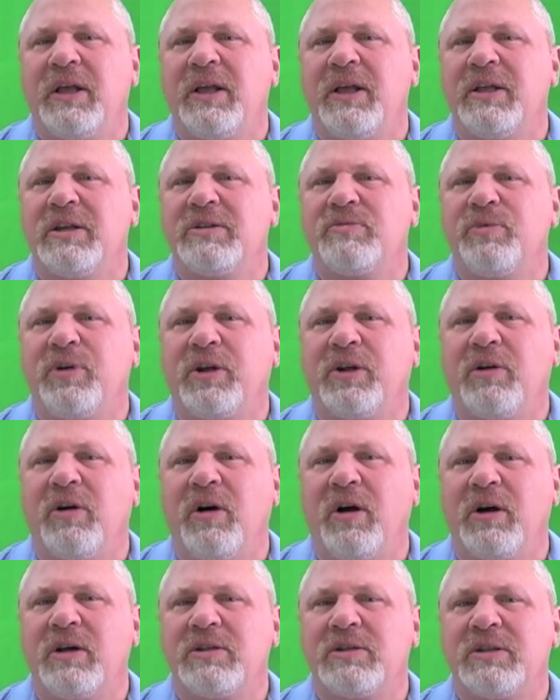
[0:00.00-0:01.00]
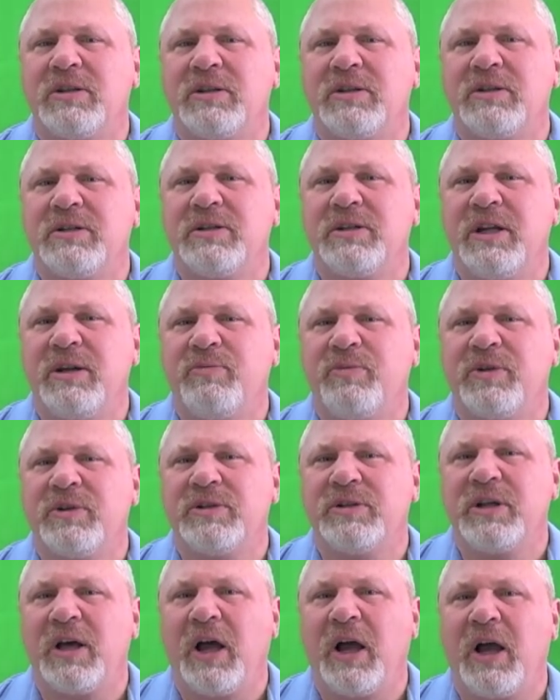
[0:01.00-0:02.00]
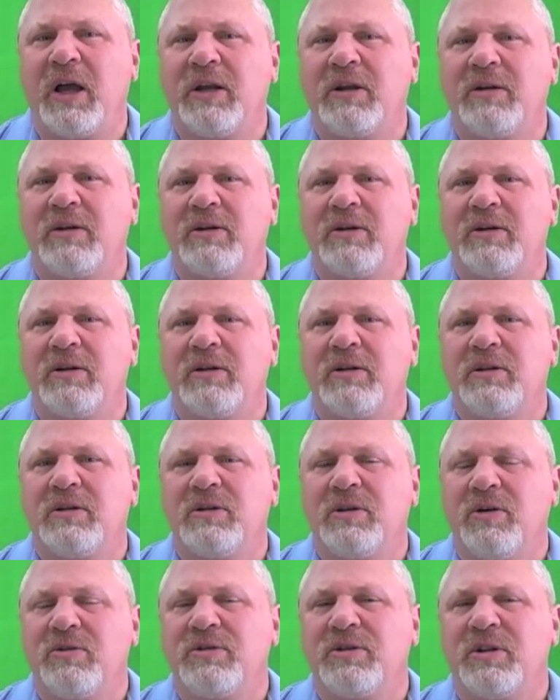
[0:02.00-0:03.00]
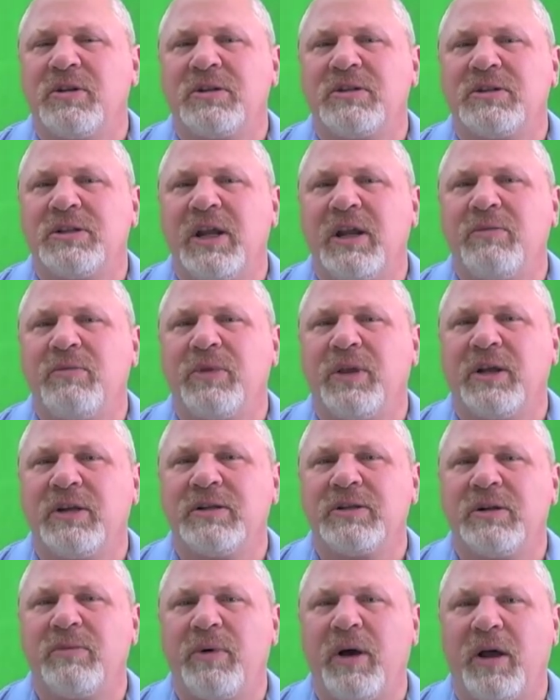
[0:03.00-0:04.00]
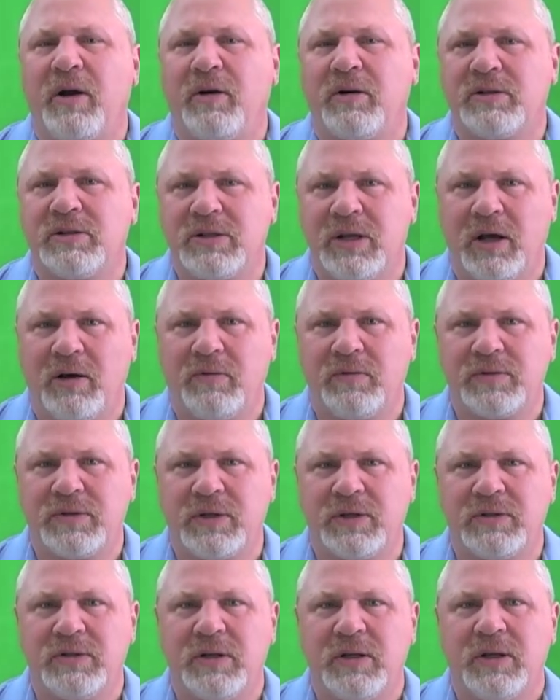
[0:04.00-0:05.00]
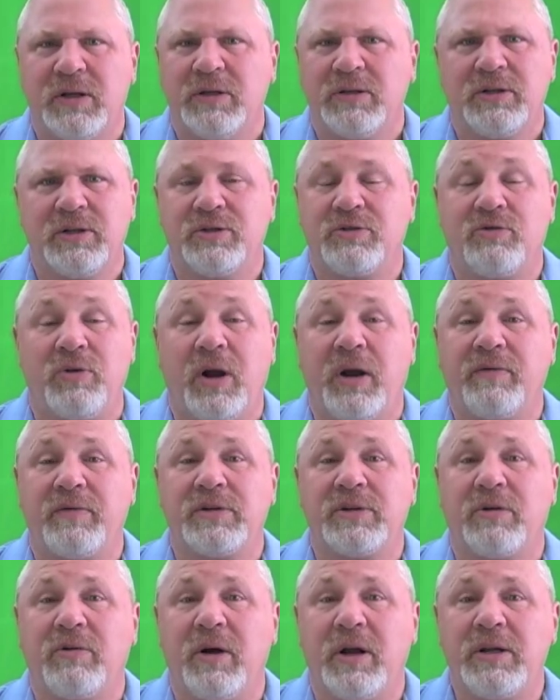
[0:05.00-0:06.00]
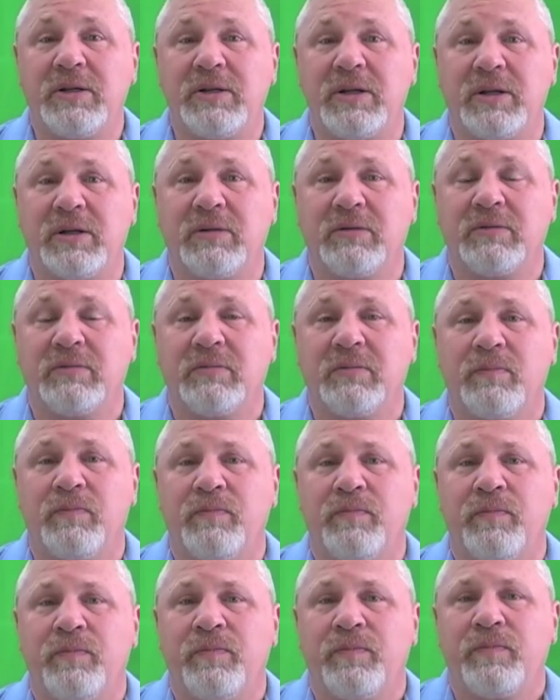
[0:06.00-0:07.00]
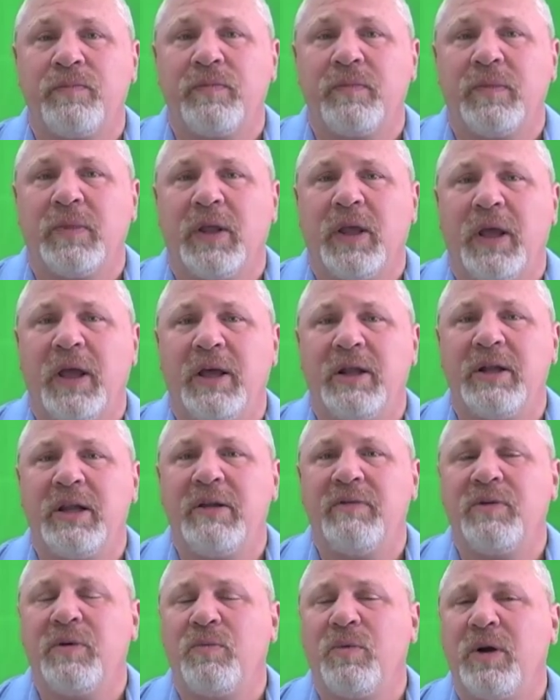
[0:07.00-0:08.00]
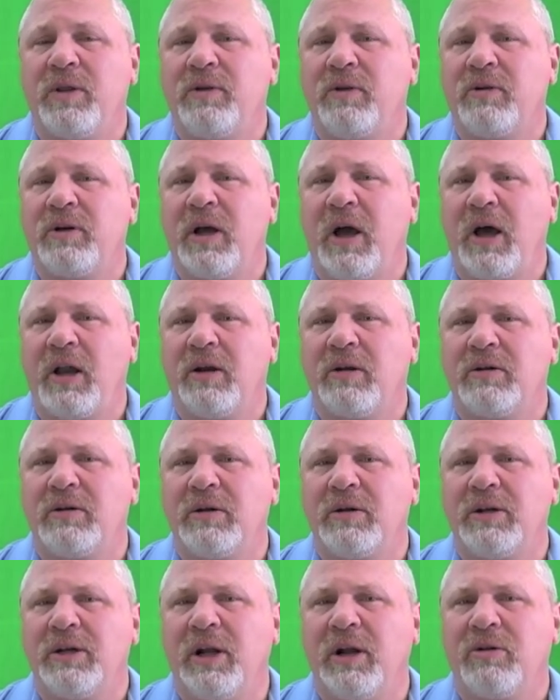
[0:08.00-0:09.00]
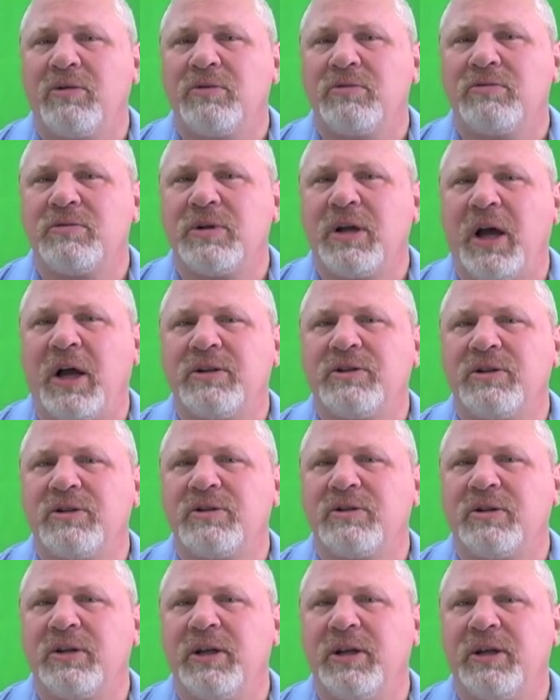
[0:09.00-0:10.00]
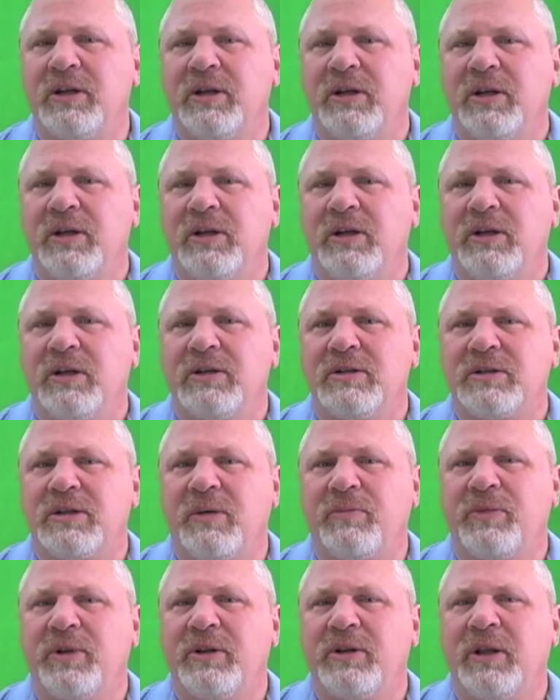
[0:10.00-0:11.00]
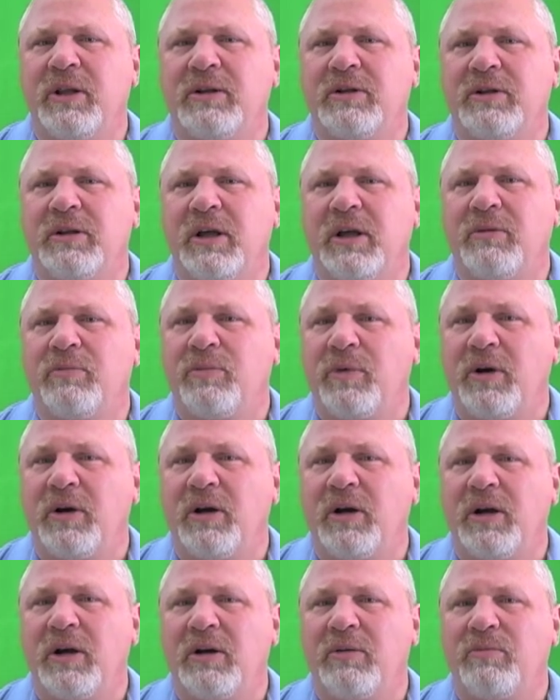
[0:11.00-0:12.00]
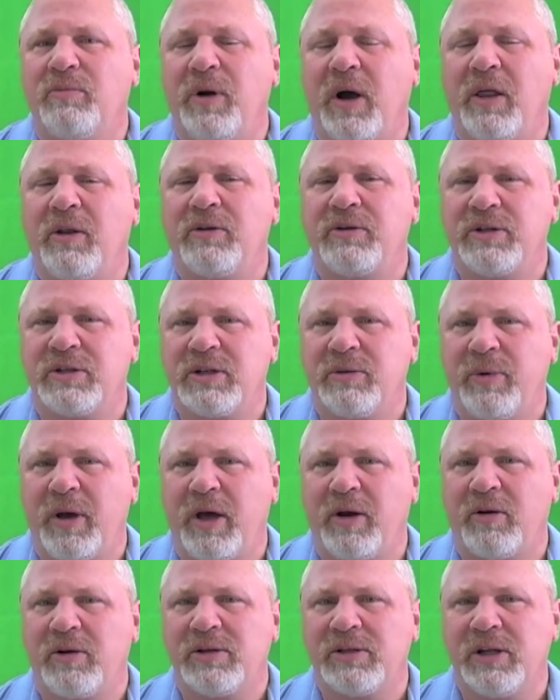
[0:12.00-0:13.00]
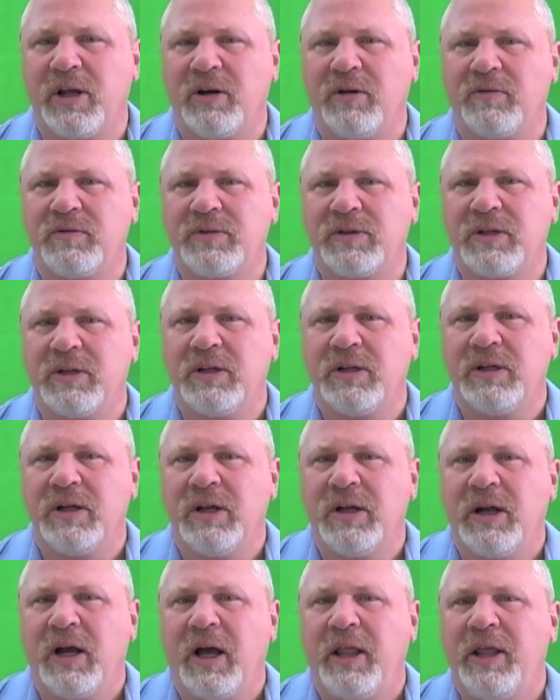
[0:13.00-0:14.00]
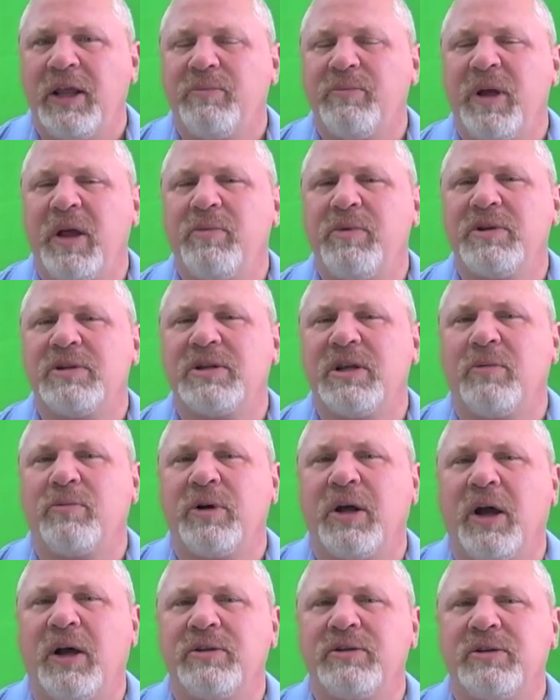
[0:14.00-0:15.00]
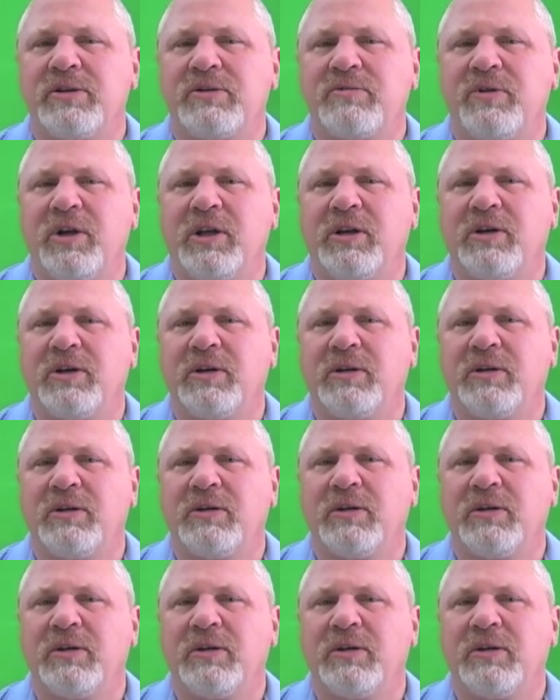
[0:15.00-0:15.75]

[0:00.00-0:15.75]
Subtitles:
is because deep inside, those are the same things about ourselves that just drive us crazy. And even when they're not, consciously something that bothers us about ourselves, I think maybe subconsciously